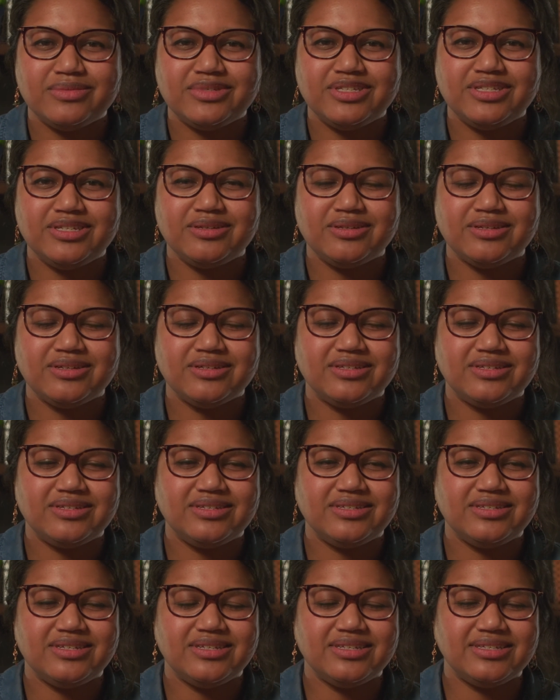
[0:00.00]
to
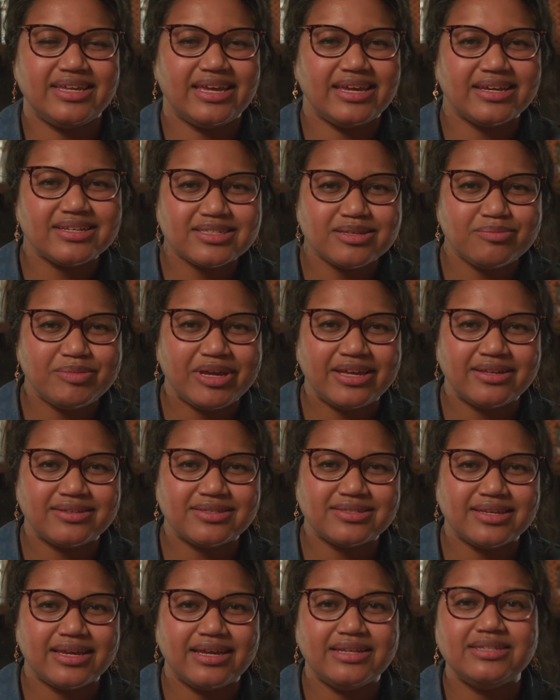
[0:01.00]
take some
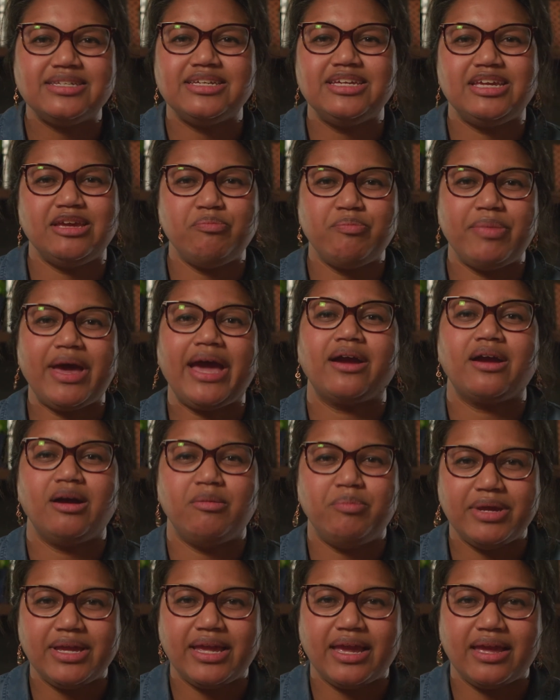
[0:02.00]
hits and to get back
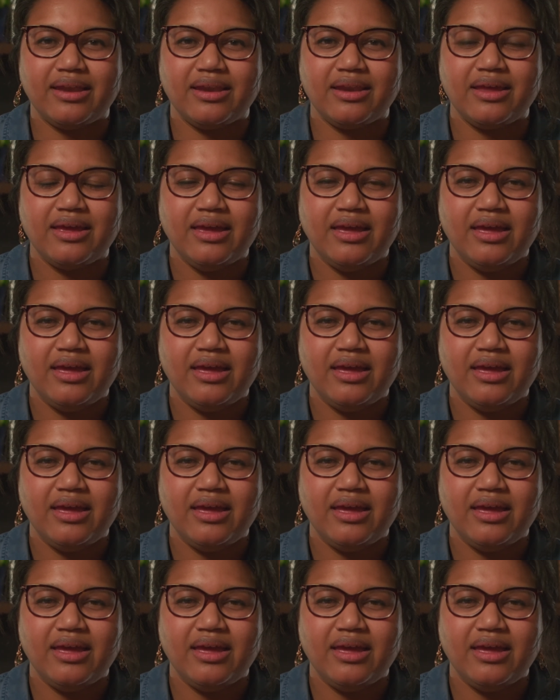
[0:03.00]
up again.